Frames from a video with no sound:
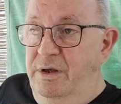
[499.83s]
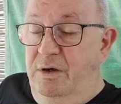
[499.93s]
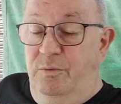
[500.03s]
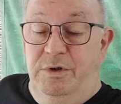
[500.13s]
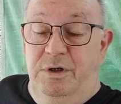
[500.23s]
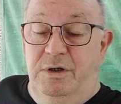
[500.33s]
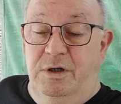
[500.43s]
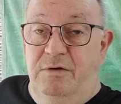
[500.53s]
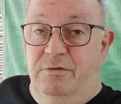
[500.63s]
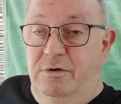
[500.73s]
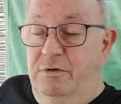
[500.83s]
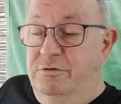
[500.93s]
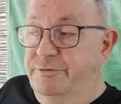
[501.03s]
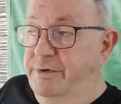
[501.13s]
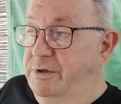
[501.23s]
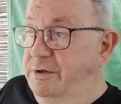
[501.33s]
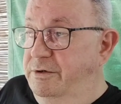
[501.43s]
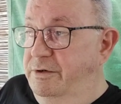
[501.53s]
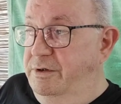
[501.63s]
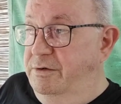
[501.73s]
And we did have a grocery
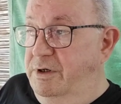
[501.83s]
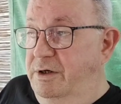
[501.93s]
here in